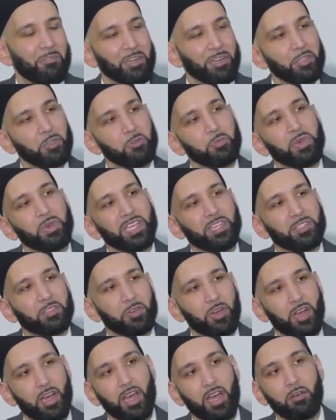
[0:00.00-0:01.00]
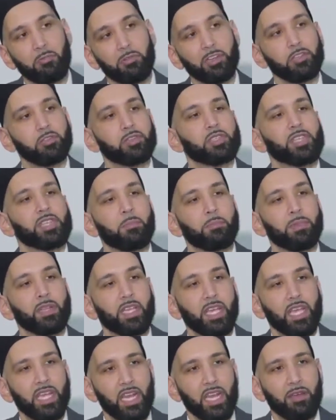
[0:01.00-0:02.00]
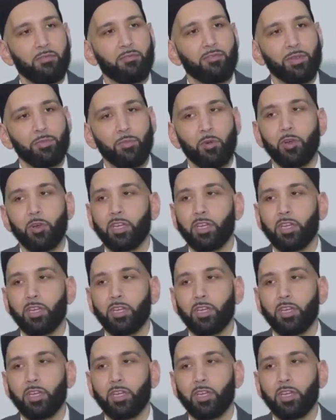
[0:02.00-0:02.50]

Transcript: And when you make dua, when you supplicate every